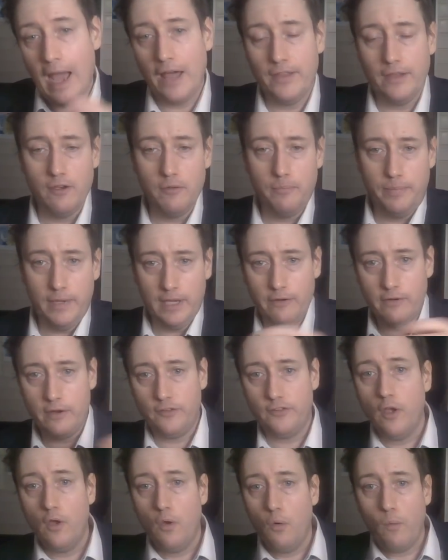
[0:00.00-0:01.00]
and there are
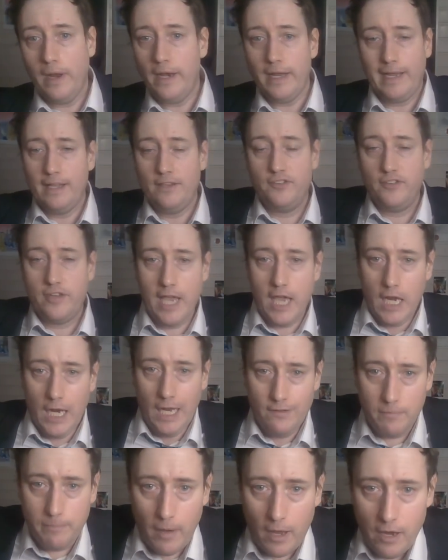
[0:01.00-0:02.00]
periods when it gets taken
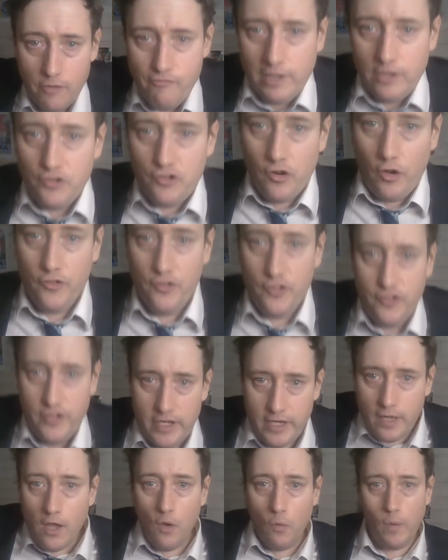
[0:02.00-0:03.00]
over by
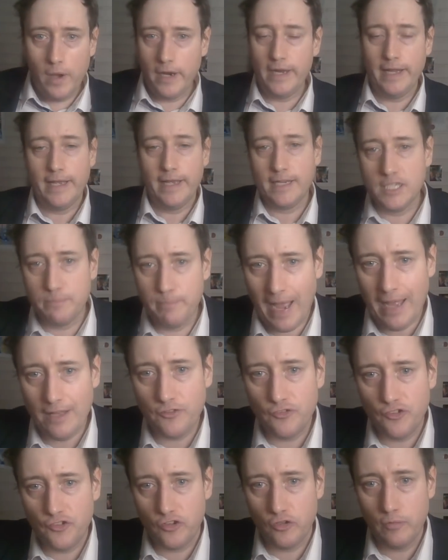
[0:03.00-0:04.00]
religiosity, when it
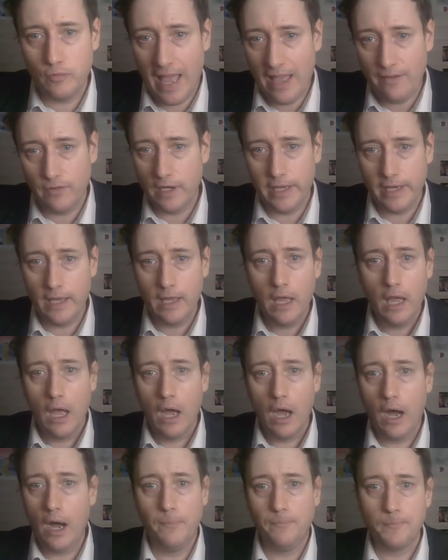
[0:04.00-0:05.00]
expands too heavily,
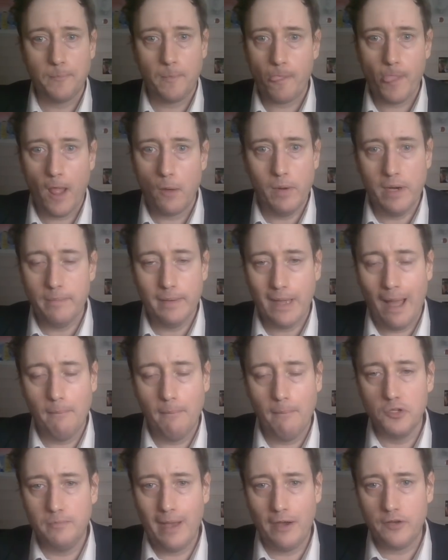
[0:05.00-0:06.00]
when it
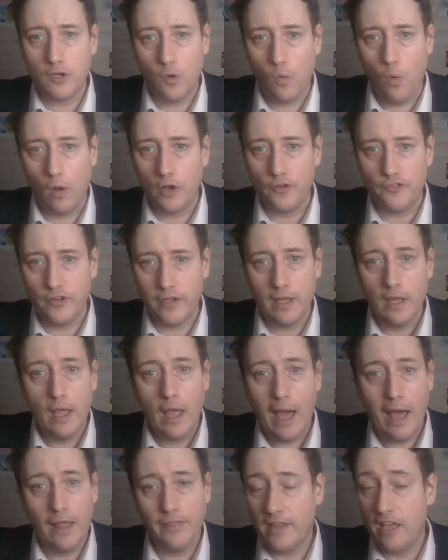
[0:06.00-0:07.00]
becomes about equality,
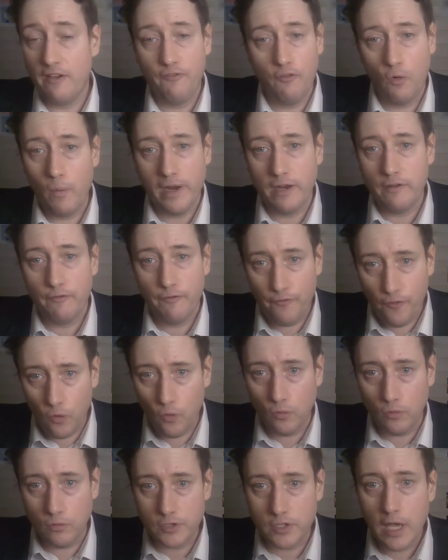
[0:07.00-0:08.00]
and therefore when it
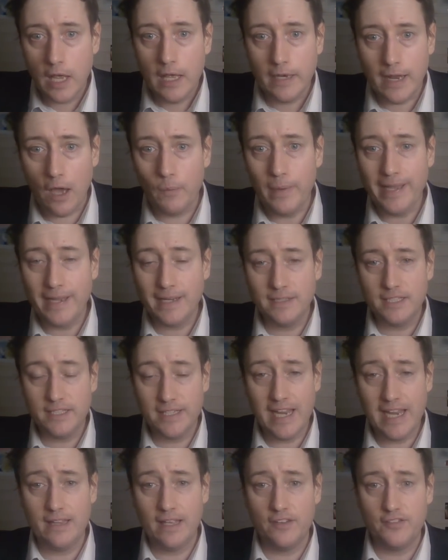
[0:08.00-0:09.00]
falls. Now we can
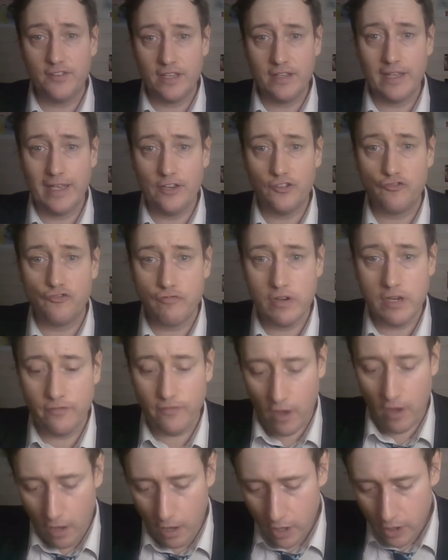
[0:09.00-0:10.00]
see this in the history of
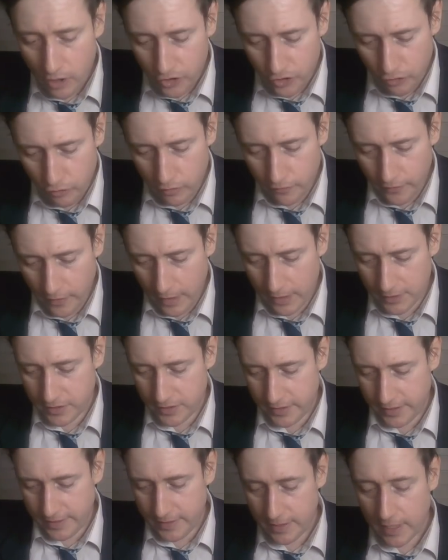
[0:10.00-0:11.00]
our
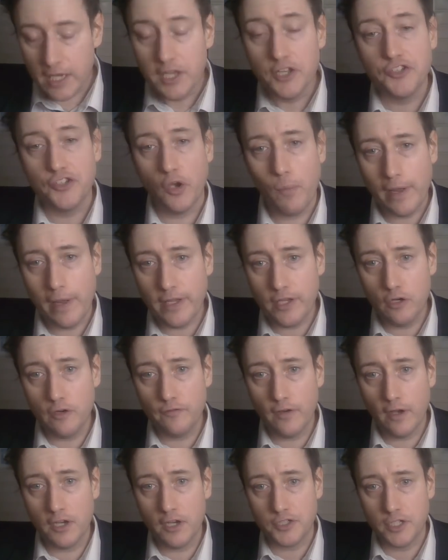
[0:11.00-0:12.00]
universities. So when the
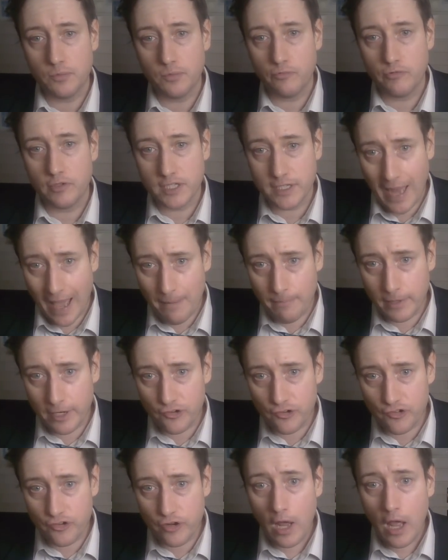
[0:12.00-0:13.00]
universities were
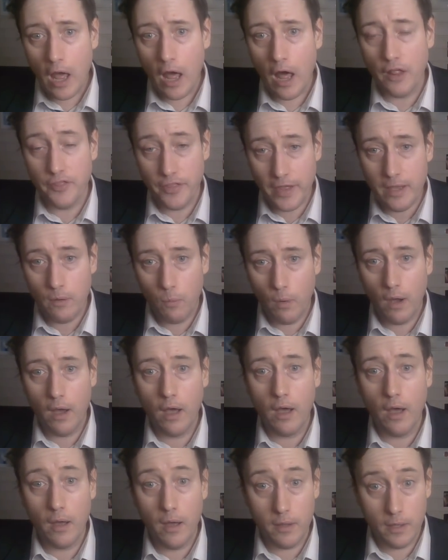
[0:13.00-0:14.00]
established, they
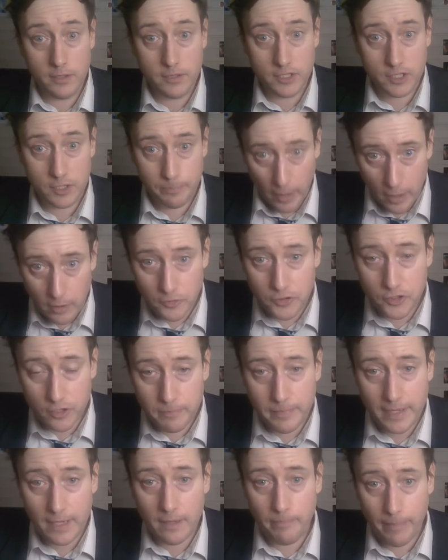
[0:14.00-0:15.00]
were supposed to
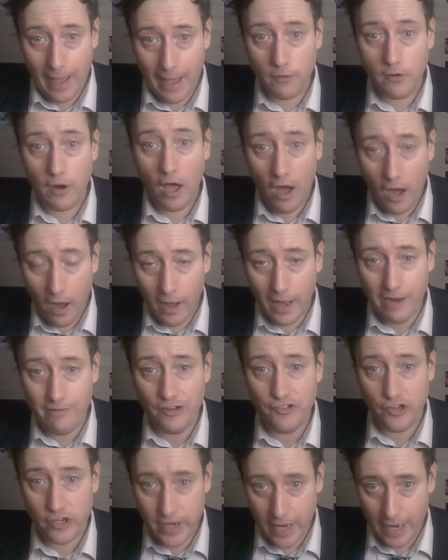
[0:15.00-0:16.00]
be about higher
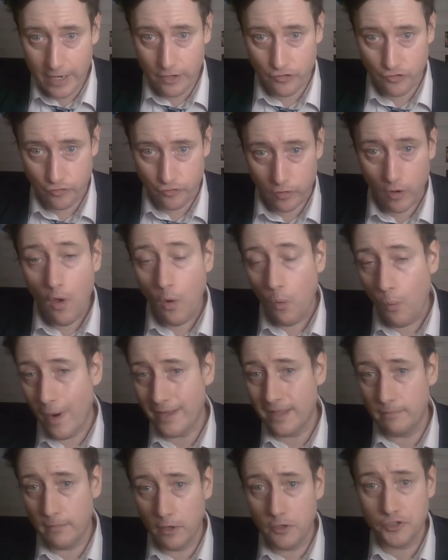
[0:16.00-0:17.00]
education, where
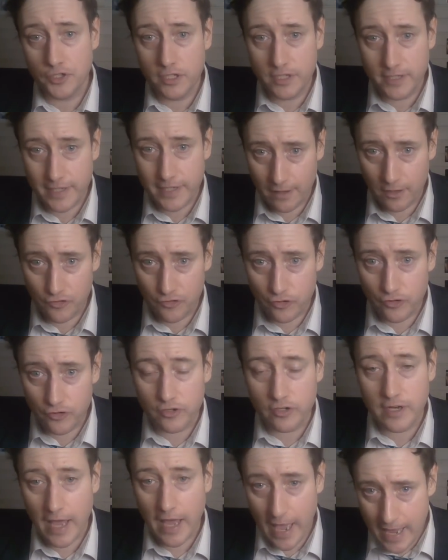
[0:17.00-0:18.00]
the most intelligent
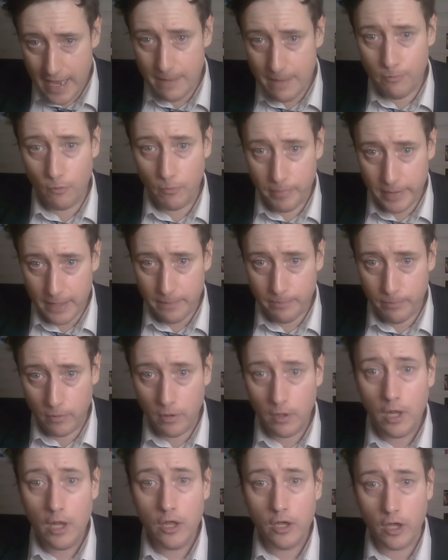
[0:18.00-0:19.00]
and able
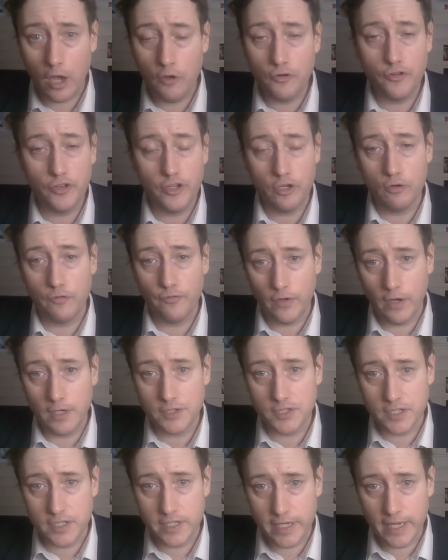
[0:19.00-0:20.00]
people go to the
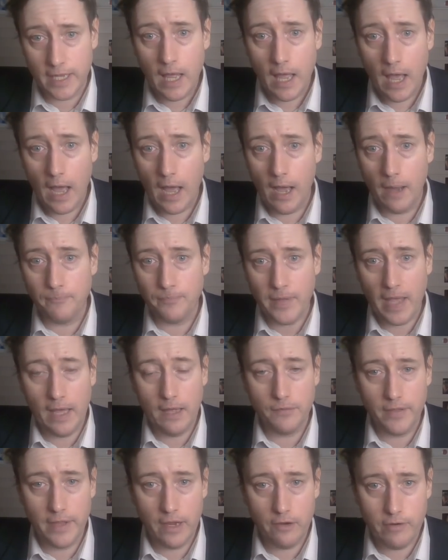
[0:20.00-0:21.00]
university, and
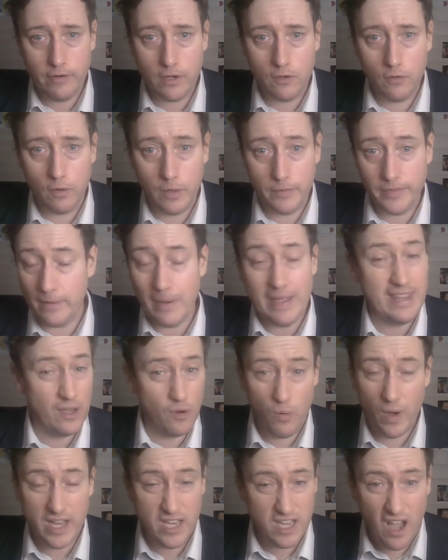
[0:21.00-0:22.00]
they went there
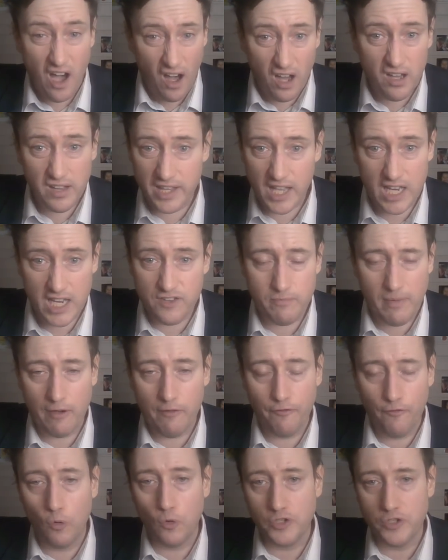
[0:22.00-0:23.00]
quite young, at the age of
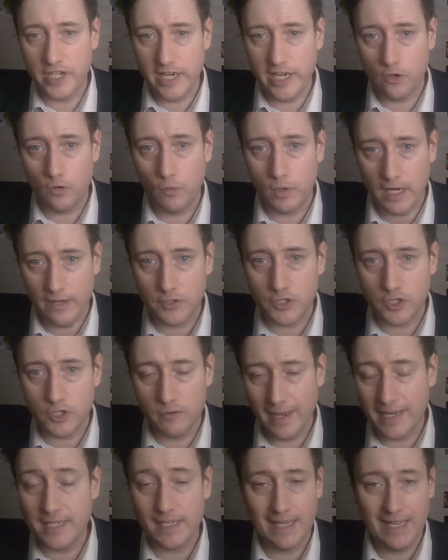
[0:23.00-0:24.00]
about 14 or whatever. So
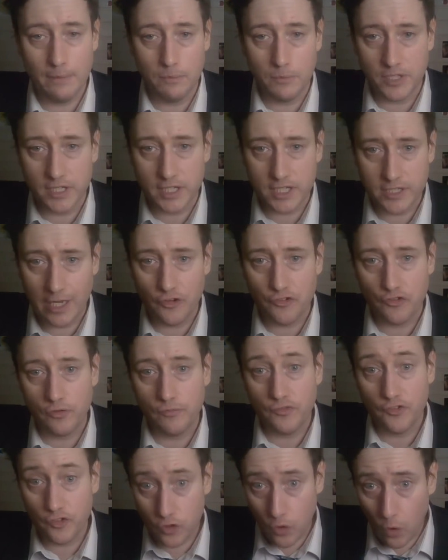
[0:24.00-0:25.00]
basically, it was an extension
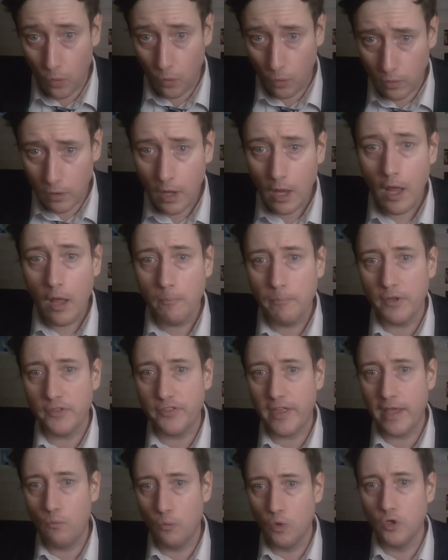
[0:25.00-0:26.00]
of school, but
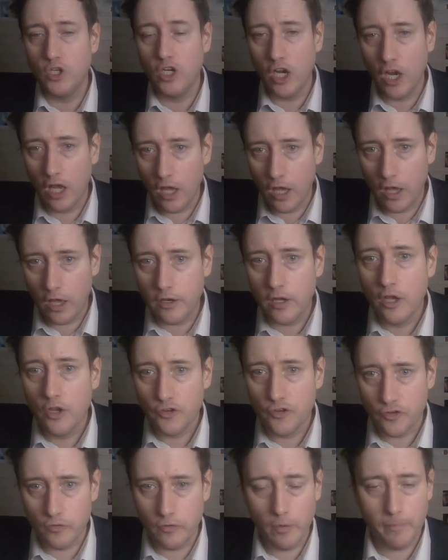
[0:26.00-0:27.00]
they would learn
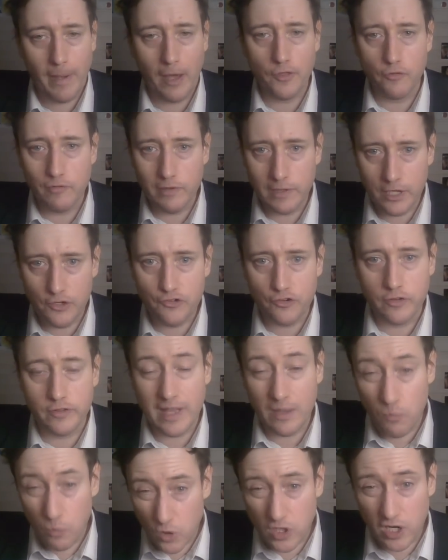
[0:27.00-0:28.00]
about the religion.
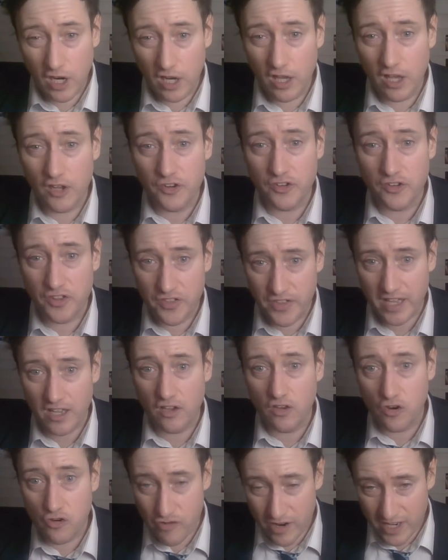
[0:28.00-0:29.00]
They would learn to
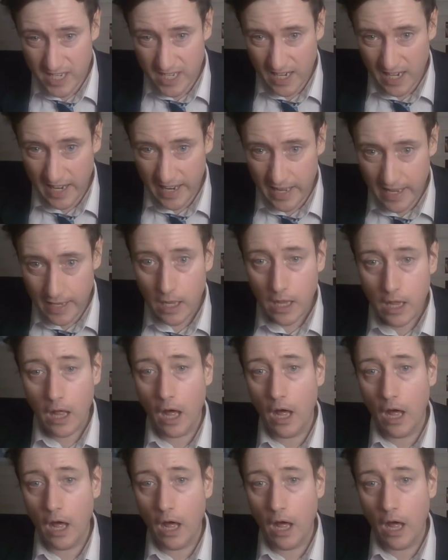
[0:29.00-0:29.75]
think critically.